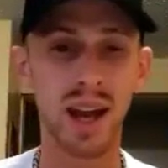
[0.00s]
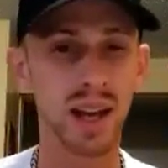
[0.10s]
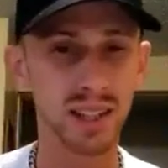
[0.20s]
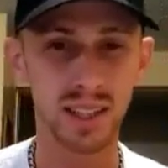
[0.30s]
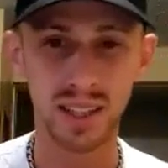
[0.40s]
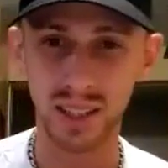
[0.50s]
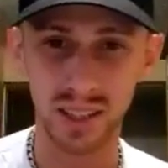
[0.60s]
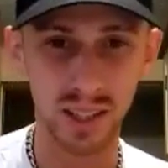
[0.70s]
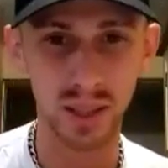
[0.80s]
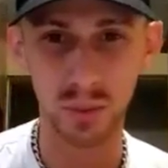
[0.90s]
had to get
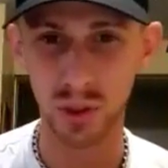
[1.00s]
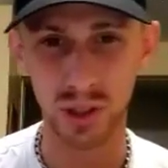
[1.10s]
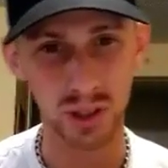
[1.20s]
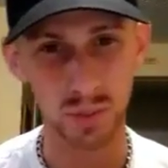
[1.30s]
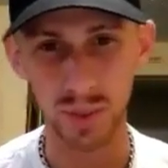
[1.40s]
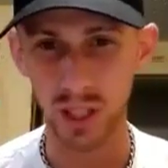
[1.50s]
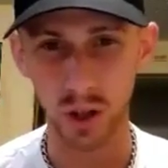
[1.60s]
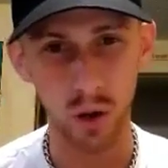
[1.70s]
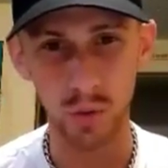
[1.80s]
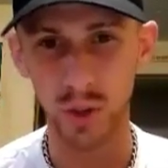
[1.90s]
clean was me
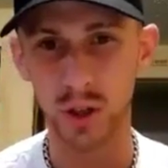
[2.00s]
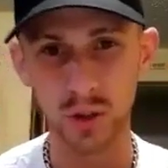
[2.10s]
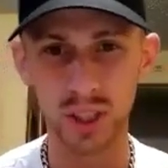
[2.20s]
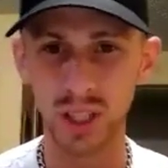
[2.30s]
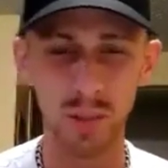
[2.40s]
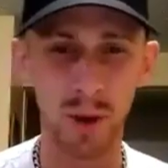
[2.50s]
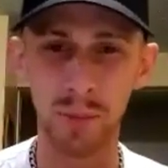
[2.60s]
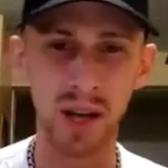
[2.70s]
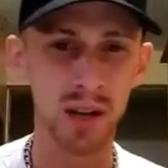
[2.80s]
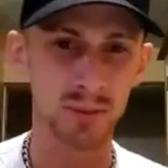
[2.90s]
overdosing in my
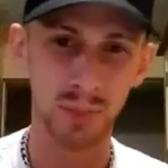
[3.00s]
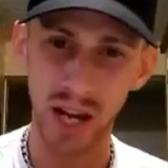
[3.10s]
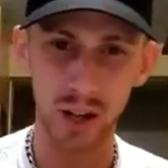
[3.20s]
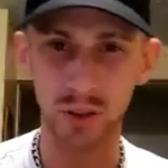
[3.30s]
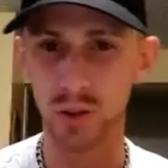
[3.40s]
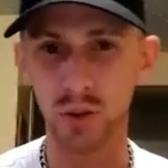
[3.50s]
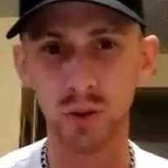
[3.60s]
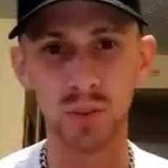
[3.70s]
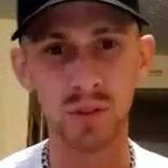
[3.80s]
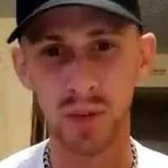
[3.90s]
mom's
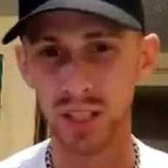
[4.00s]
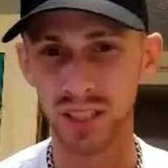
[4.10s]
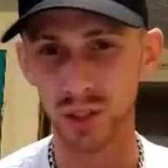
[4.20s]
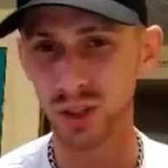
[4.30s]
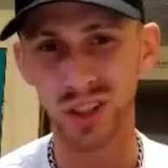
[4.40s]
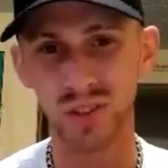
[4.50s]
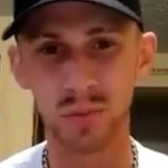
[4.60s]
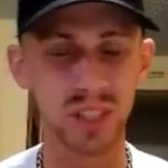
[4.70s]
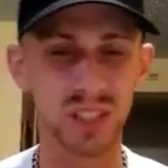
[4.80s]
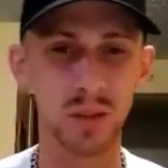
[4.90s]
bathroom, my sister giving
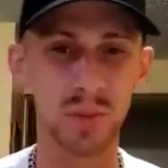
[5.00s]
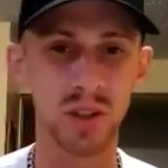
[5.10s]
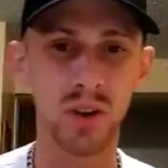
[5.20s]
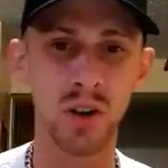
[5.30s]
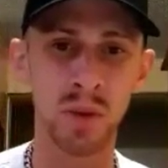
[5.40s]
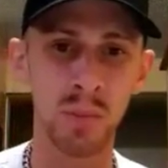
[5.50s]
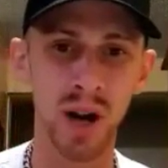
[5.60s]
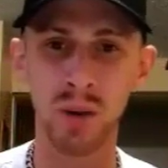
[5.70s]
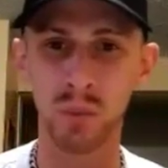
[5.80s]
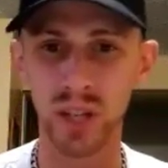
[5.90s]
me CPR, my
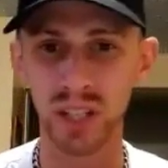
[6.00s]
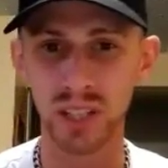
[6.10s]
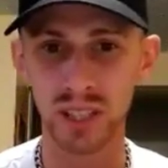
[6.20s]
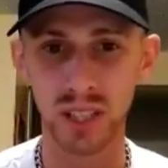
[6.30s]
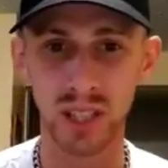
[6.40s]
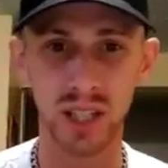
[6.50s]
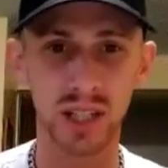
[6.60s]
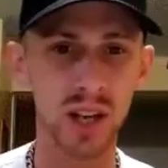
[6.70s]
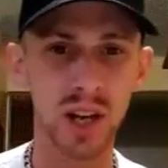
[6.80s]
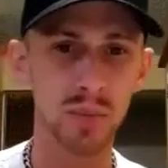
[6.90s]
mom witnessing it,
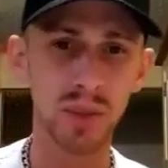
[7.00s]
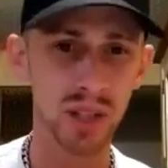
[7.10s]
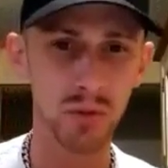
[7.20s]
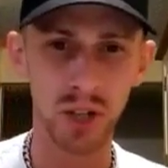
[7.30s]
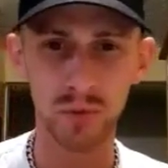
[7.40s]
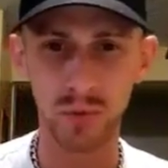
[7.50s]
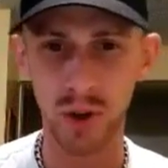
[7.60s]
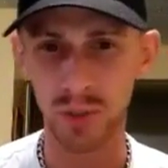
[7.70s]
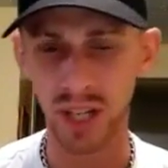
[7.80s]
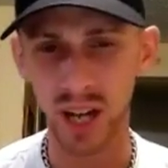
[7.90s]
me running
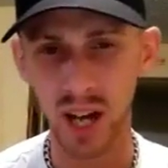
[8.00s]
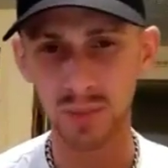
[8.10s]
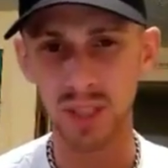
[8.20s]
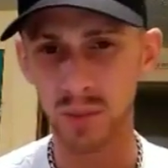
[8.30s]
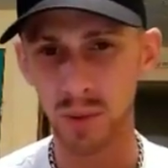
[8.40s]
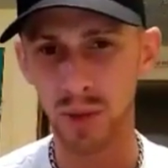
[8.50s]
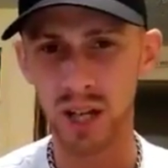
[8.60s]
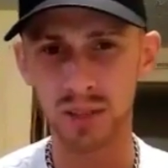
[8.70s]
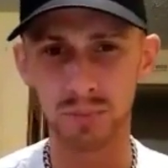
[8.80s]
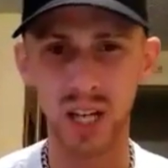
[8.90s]
from the cops at my
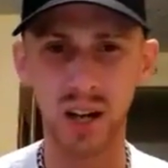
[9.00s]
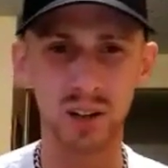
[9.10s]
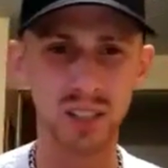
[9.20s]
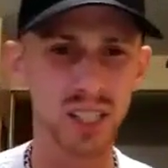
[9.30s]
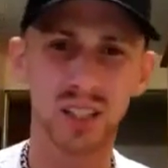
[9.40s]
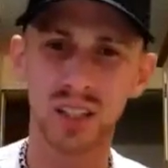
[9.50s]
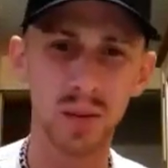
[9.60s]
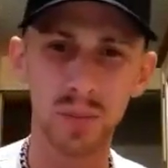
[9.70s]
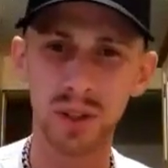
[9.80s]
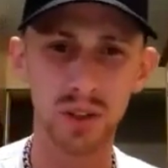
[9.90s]
mom's house, ending
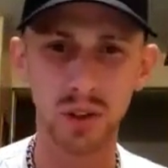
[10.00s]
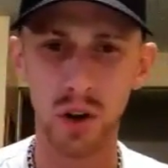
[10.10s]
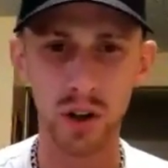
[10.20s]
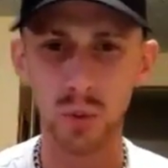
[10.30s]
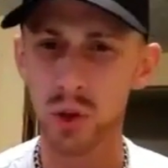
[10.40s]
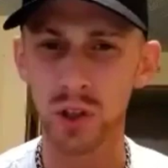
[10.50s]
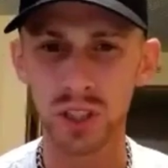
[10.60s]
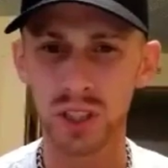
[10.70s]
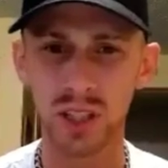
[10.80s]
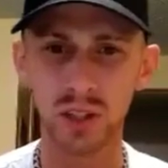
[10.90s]
up in the dark
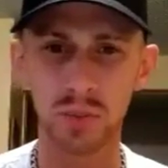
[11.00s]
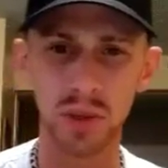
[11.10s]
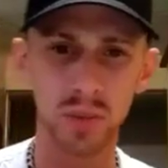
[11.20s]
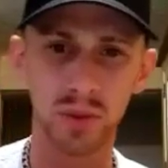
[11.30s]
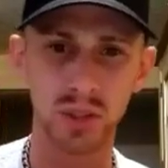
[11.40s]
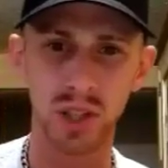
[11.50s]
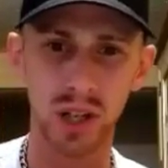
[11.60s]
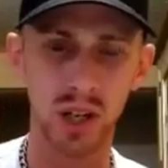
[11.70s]
woods, stealing people's